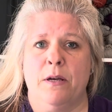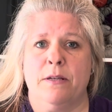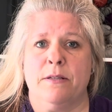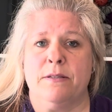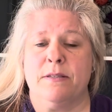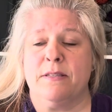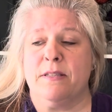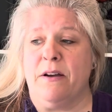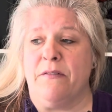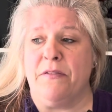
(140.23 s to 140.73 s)

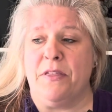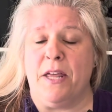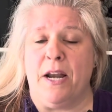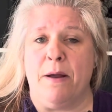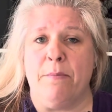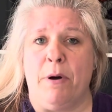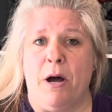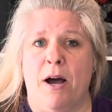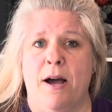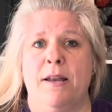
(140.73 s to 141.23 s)
stuff that
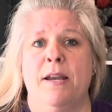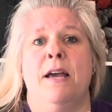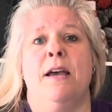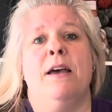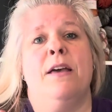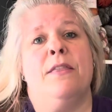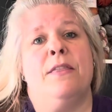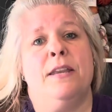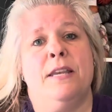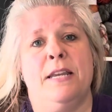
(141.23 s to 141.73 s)
I bought.
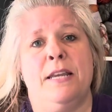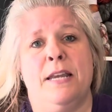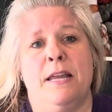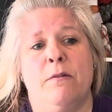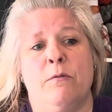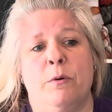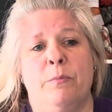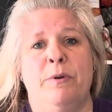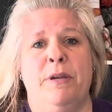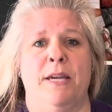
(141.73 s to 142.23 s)
The knitting
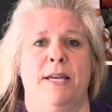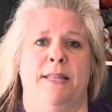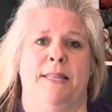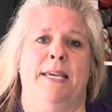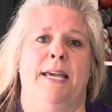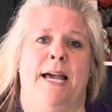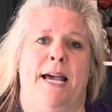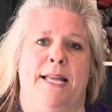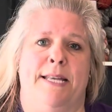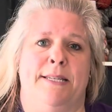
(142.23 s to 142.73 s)
will be at
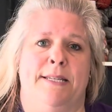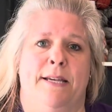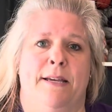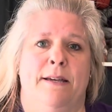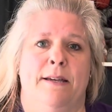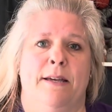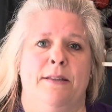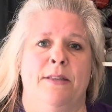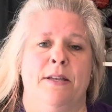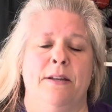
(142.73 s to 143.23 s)
the end.
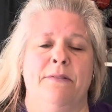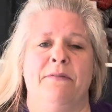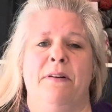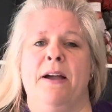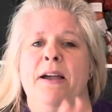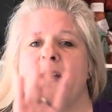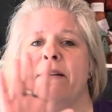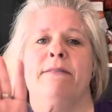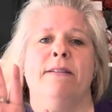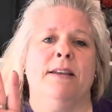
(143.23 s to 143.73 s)
And then if I
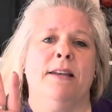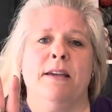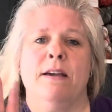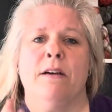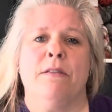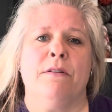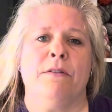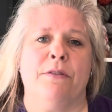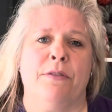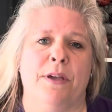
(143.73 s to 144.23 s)
have any
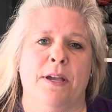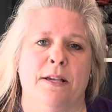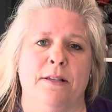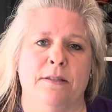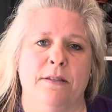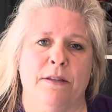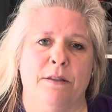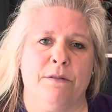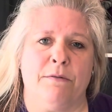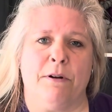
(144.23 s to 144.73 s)
other things
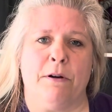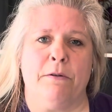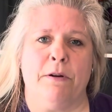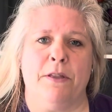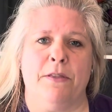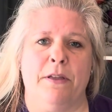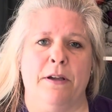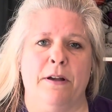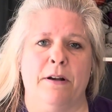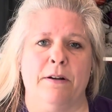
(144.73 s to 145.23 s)
to throw
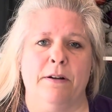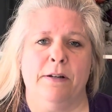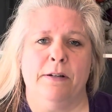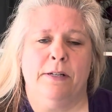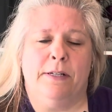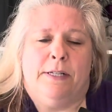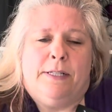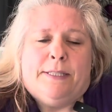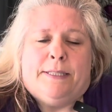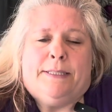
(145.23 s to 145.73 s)
in there,
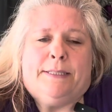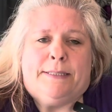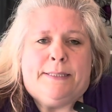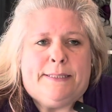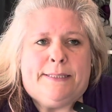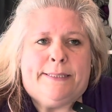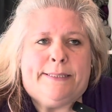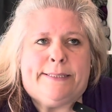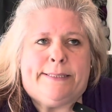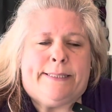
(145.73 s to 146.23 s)

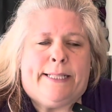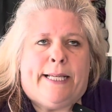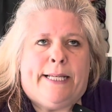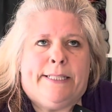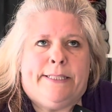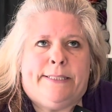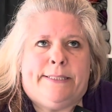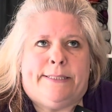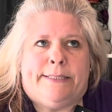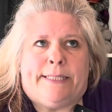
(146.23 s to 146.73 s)
I'll
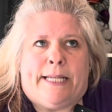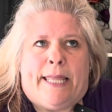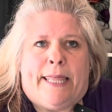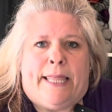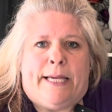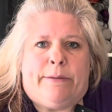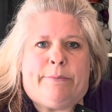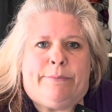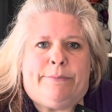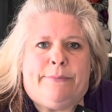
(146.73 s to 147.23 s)
just say
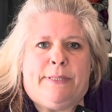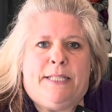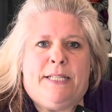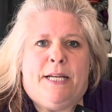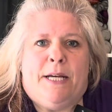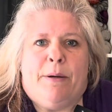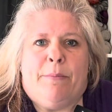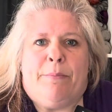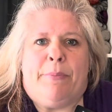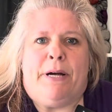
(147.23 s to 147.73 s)
them.
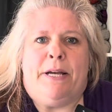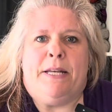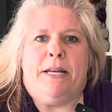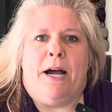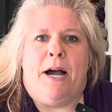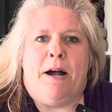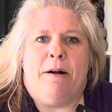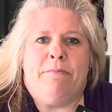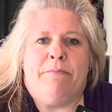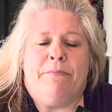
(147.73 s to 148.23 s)
But
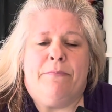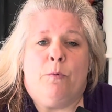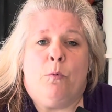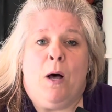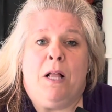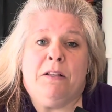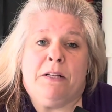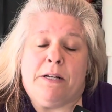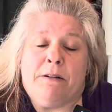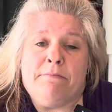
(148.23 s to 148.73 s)

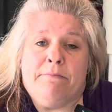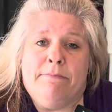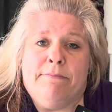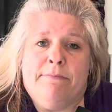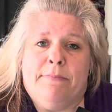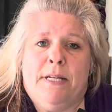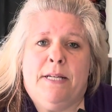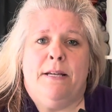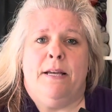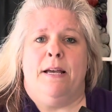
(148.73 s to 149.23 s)
welcome,
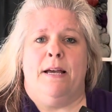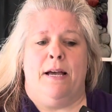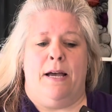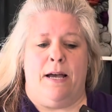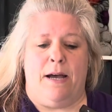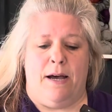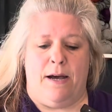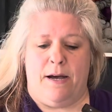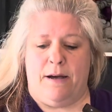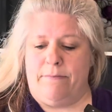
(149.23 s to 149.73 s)

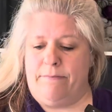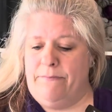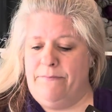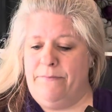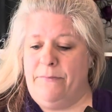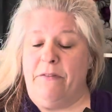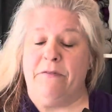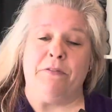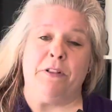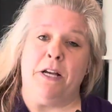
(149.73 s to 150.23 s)

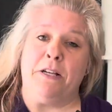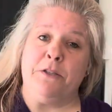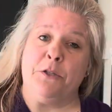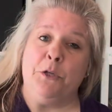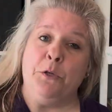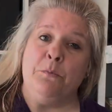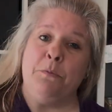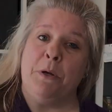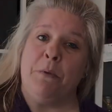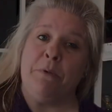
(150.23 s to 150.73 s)
floss
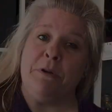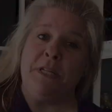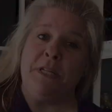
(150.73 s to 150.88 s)
tube number